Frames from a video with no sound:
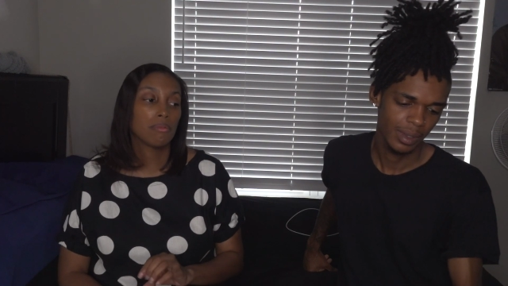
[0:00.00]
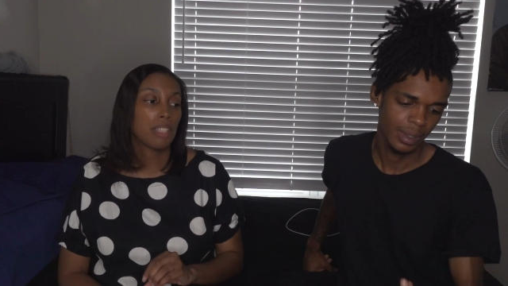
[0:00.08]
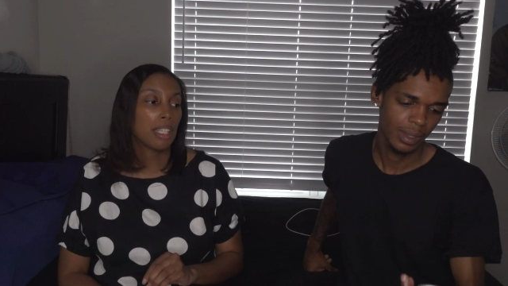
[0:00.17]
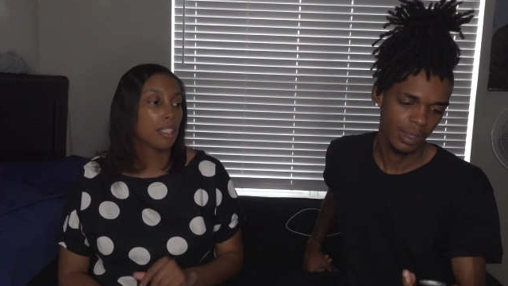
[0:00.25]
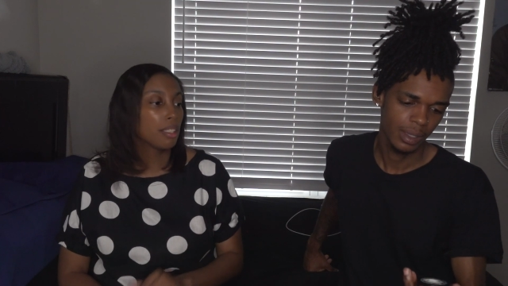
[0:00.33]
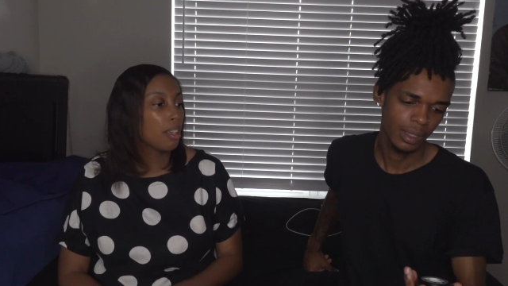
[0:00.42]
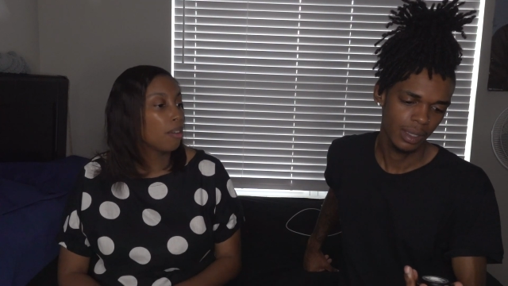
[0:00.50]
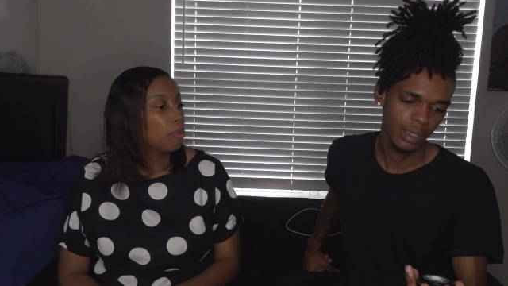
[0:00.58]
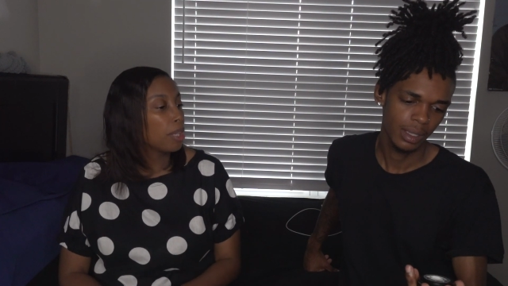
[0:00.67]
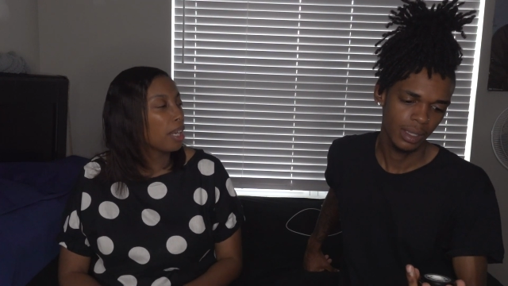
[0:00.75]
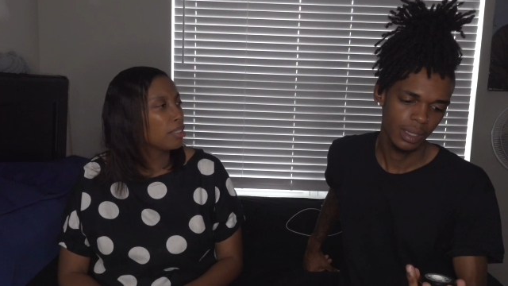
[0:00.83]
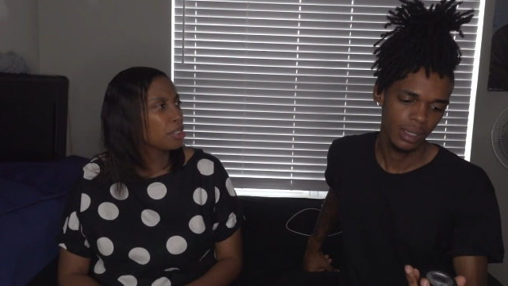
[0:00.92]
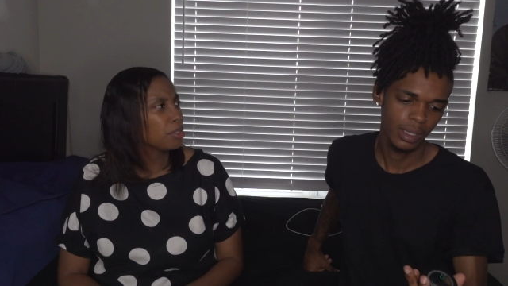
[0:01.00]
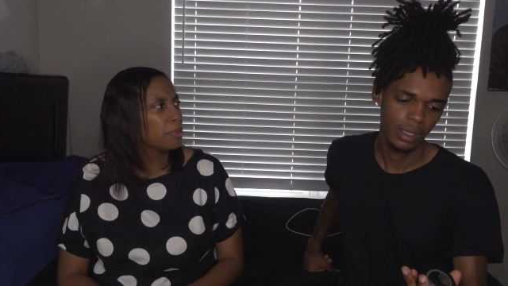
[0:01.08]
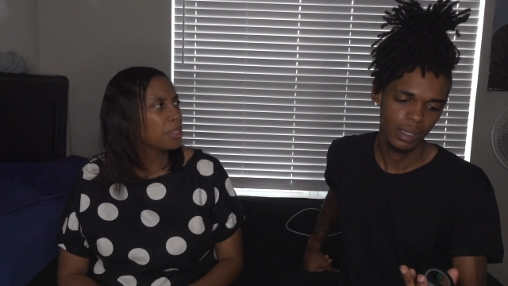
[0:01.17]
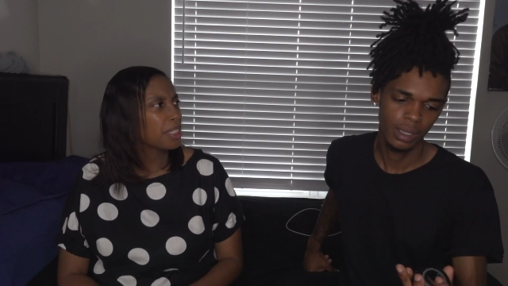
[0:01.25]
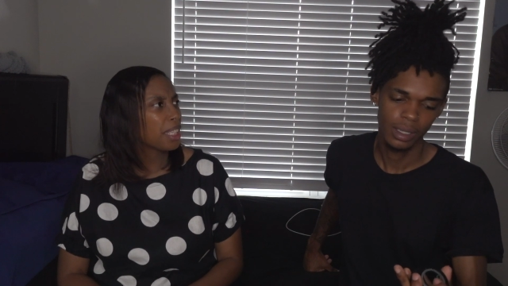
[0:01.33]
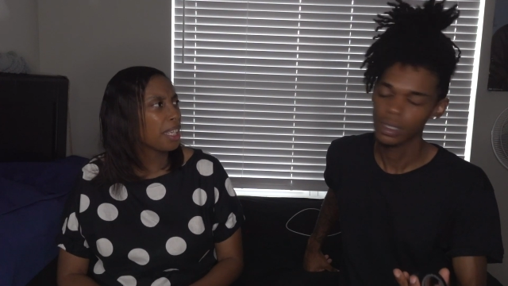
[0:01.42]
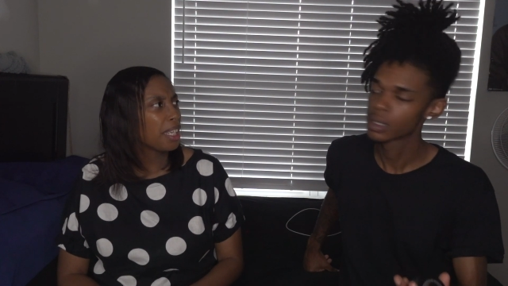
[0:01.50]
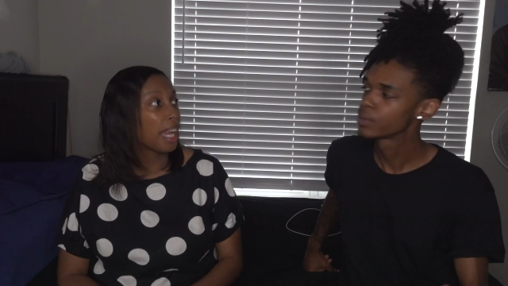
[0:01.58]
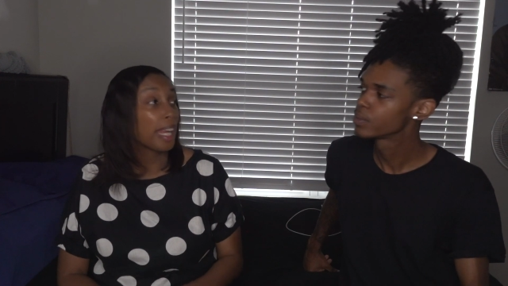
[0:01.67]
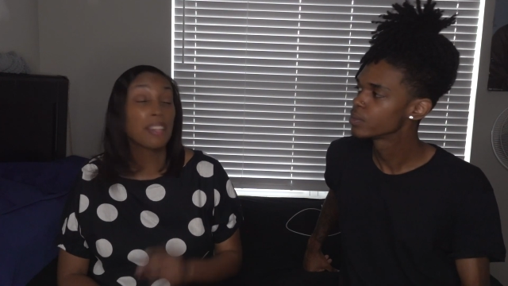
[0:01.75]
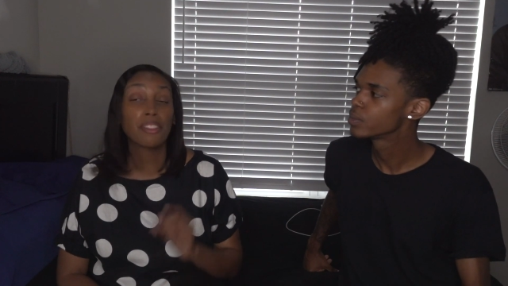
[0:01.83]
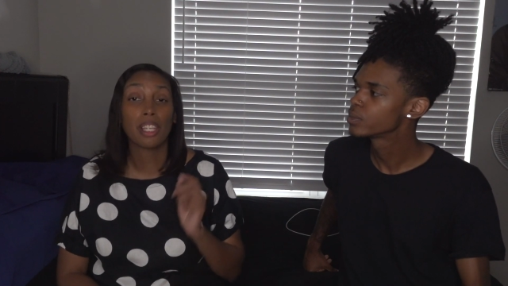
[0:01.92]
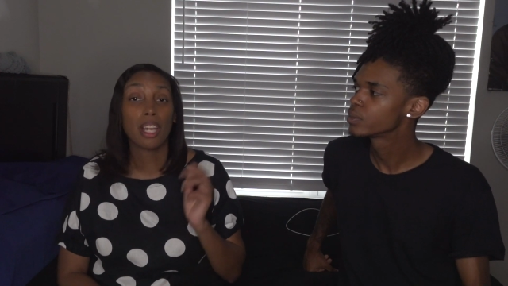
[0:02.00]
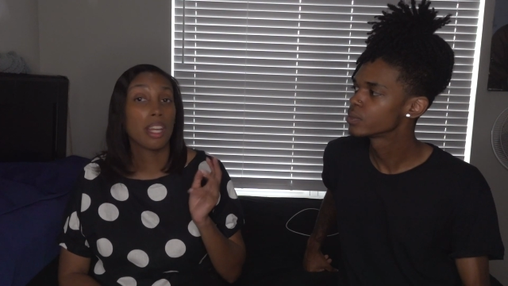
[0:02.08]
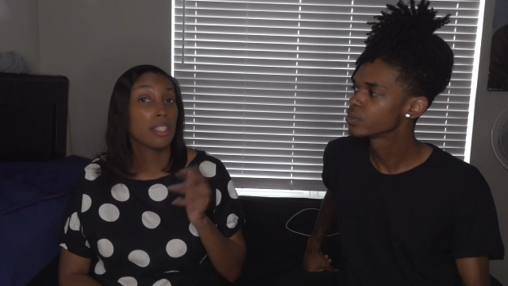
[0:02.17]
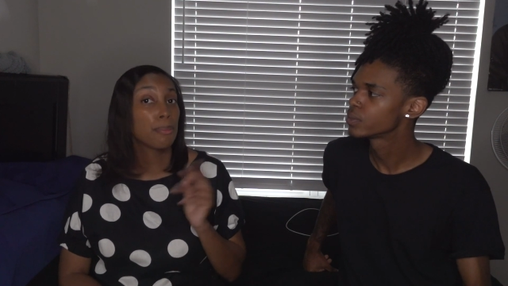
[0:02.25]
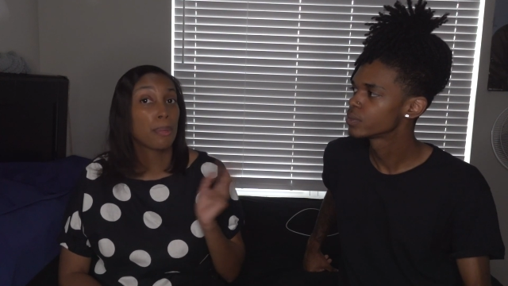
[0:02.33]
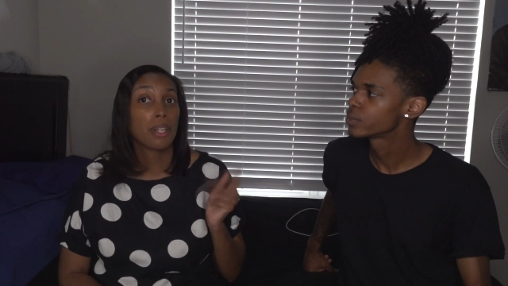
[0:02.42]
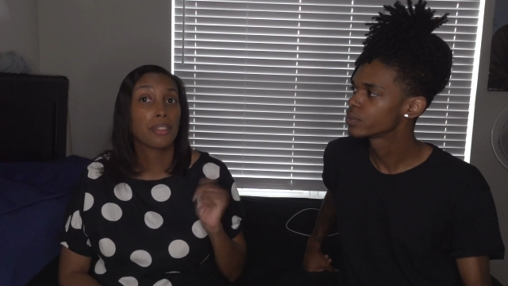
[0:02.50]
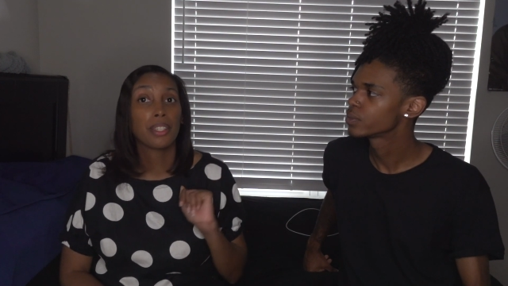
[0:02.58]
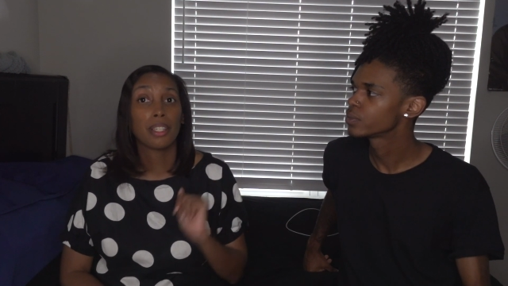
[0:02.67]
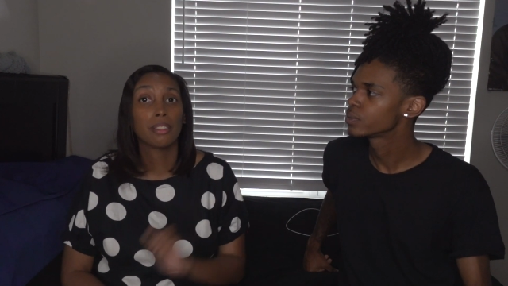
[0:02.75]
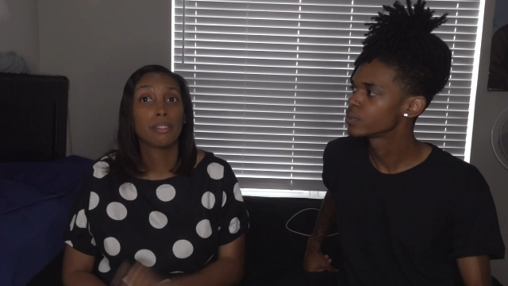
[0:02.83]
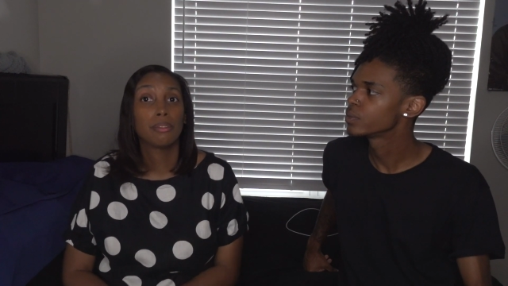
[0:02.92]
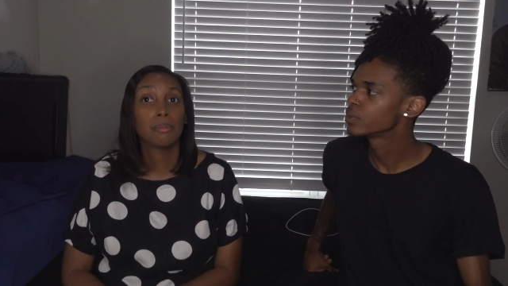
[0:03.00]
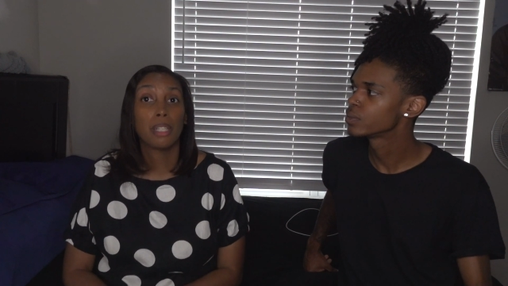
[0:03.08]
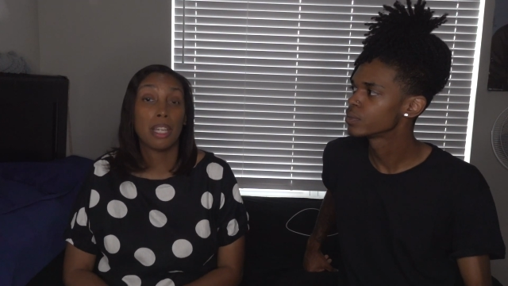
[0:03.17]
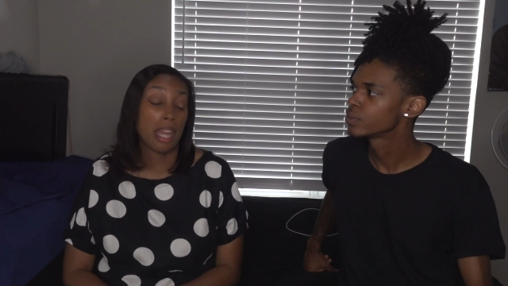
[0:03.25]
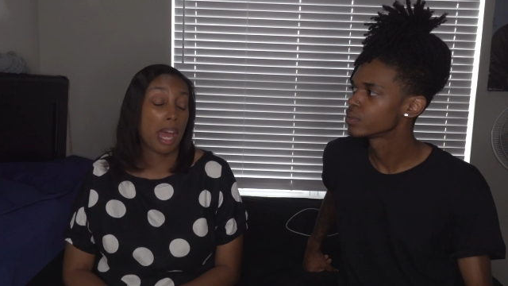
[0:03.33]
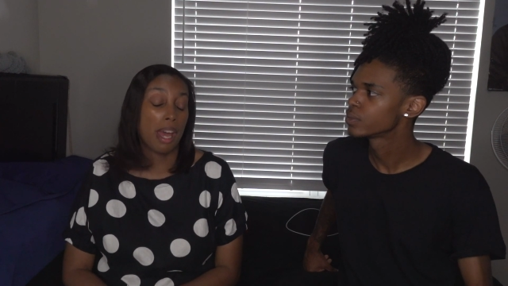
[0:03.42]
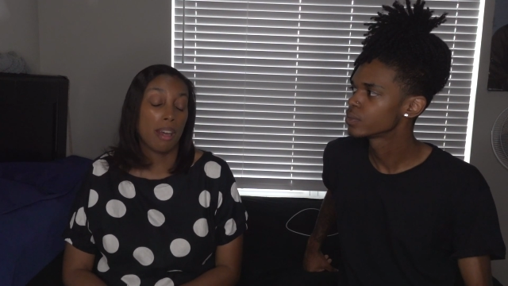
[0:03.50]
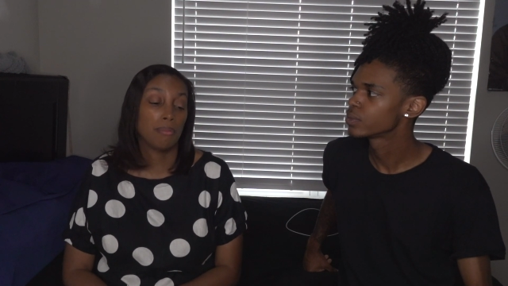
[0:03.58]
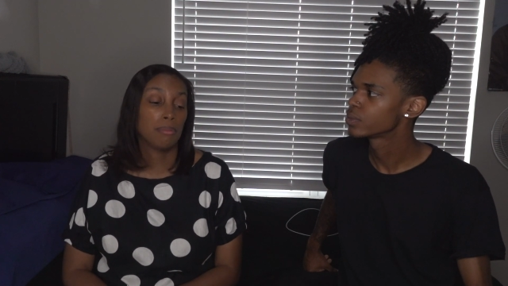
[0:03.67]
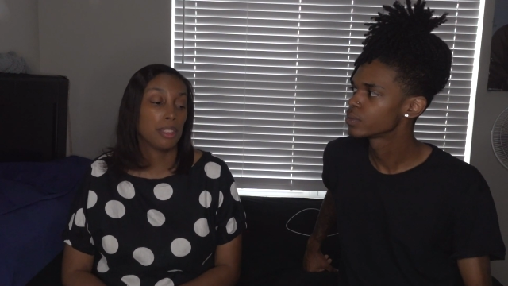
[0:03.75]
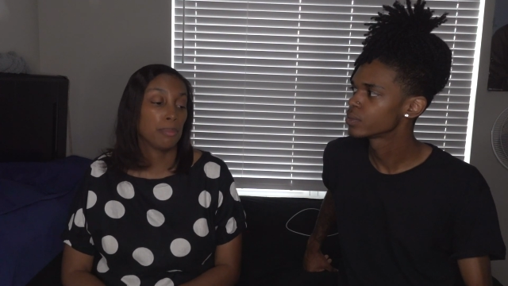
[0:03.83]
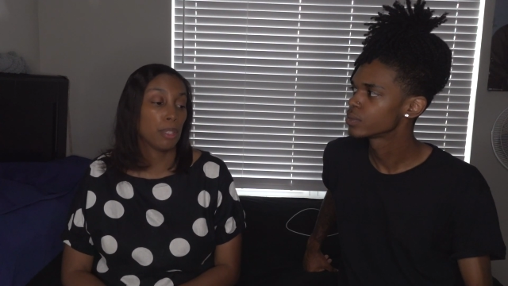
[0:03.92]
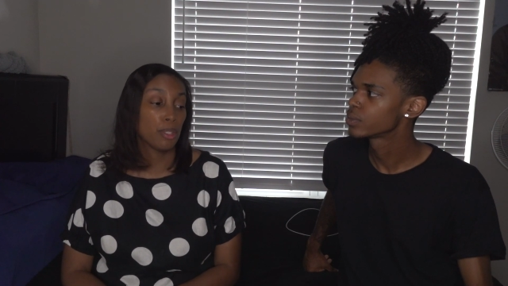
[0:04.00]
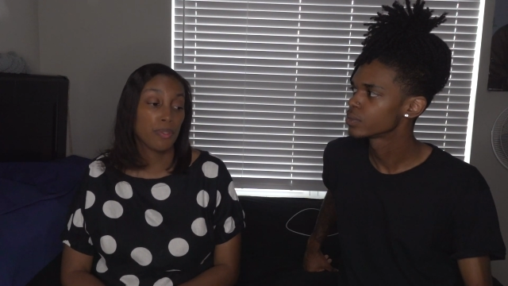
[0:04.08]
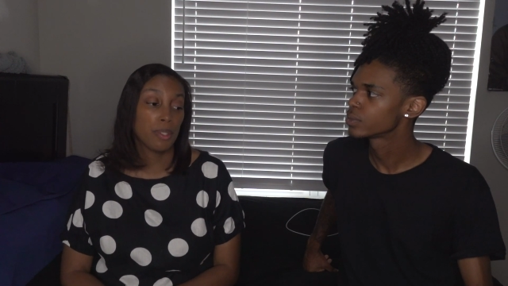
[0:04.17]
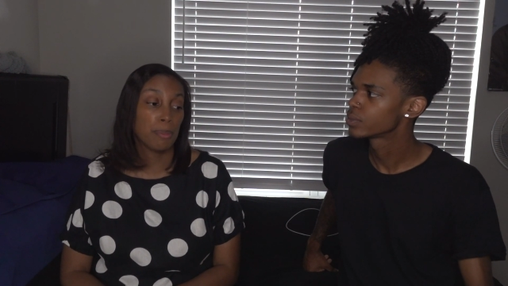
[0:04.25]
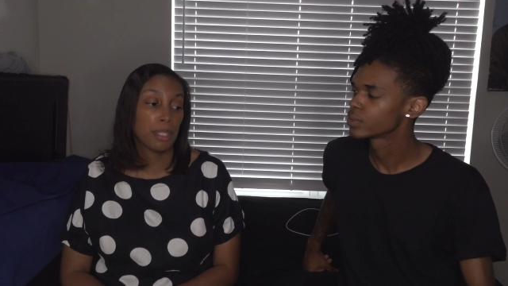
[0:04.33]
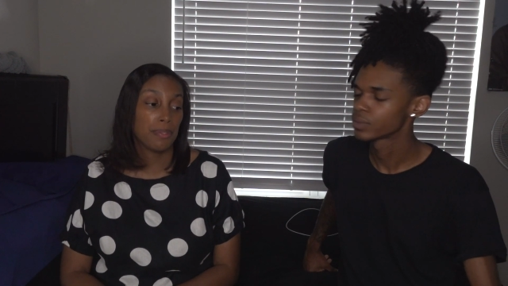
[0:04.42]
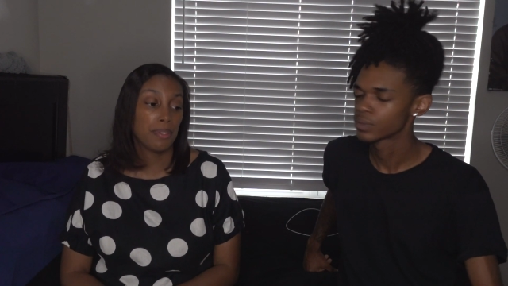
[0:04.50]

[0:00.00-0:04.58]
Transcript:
Speaker 1: I didn't know what all she was saying. I got the last part though, mm-hmm. and I, I, mean, most females